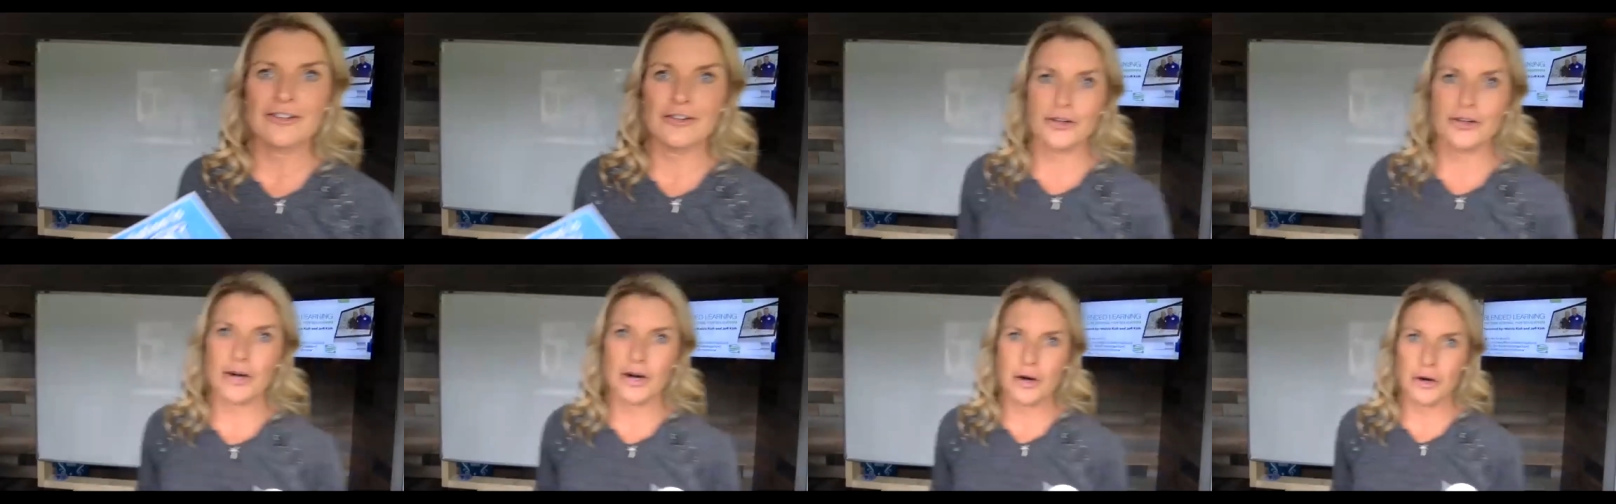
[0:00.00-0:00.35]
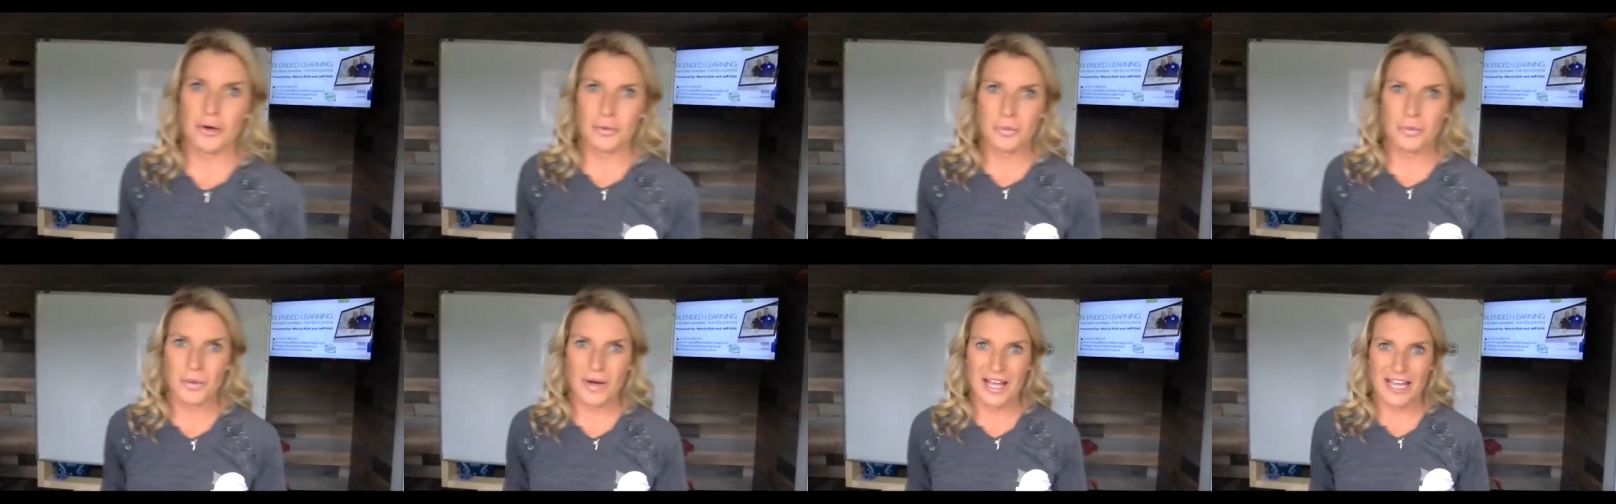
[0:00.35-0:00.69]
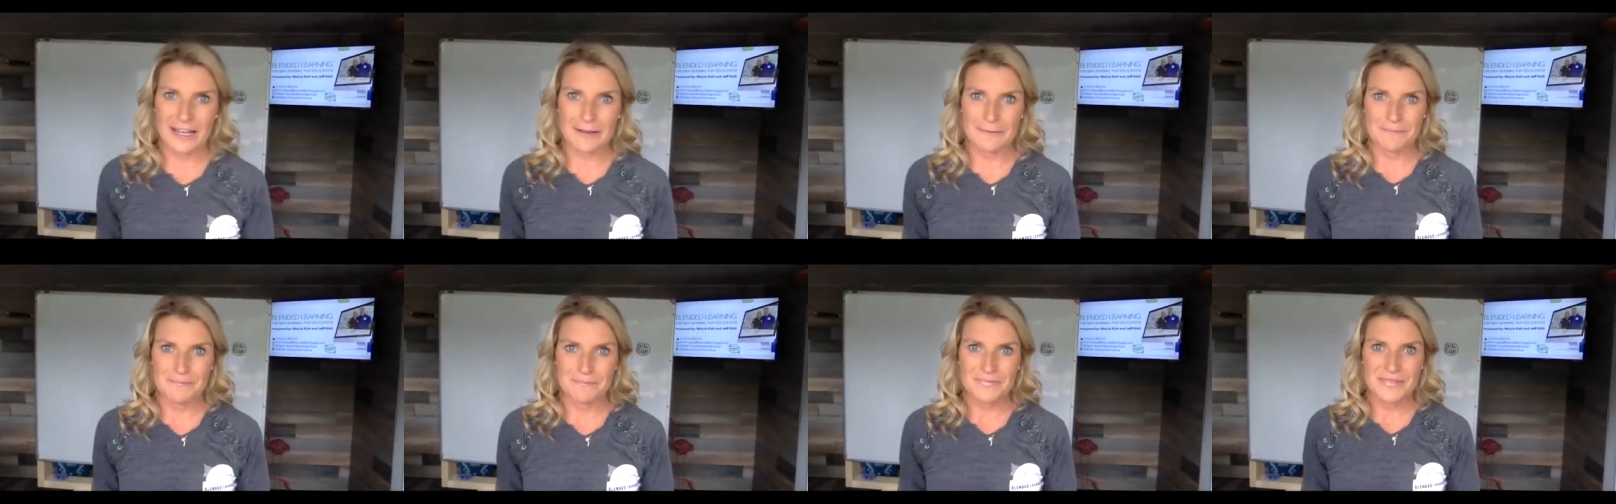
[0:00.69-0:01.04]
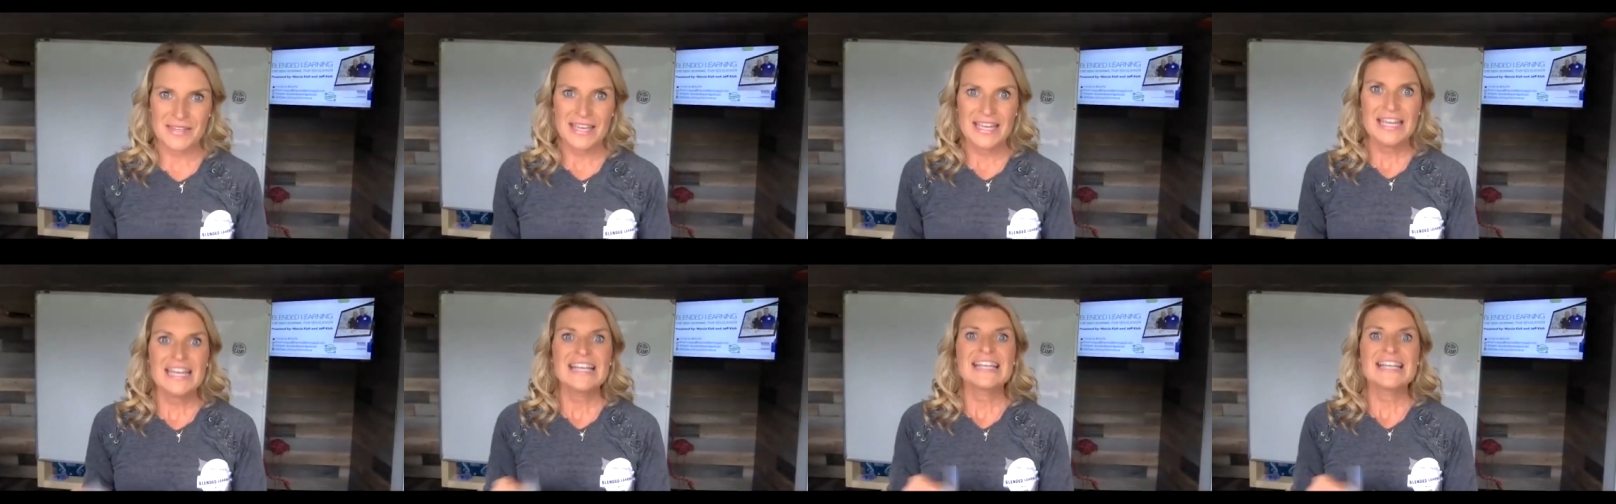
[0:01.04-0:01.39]
their own way.
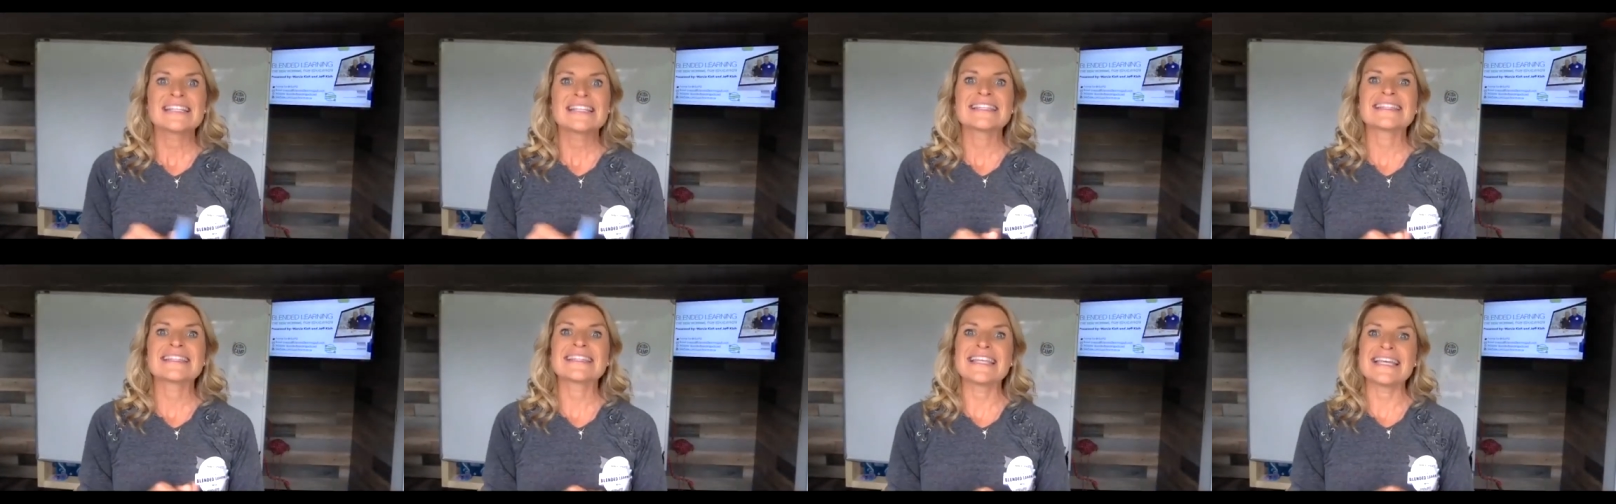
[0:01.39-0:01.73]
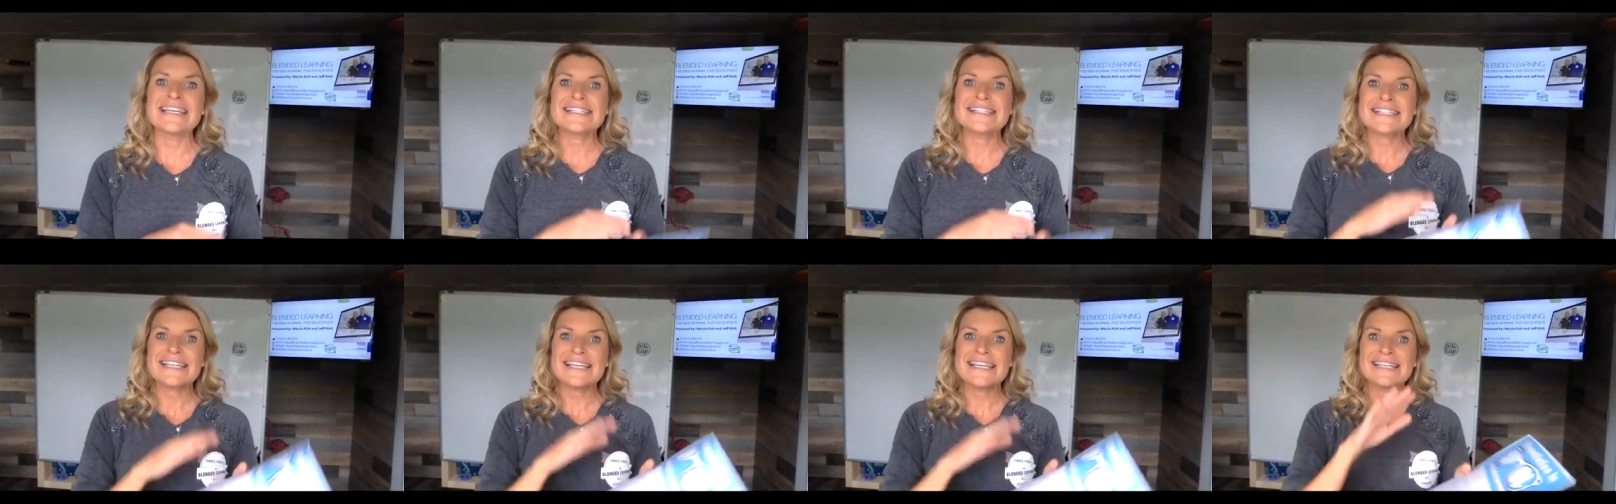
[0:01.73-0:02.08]
This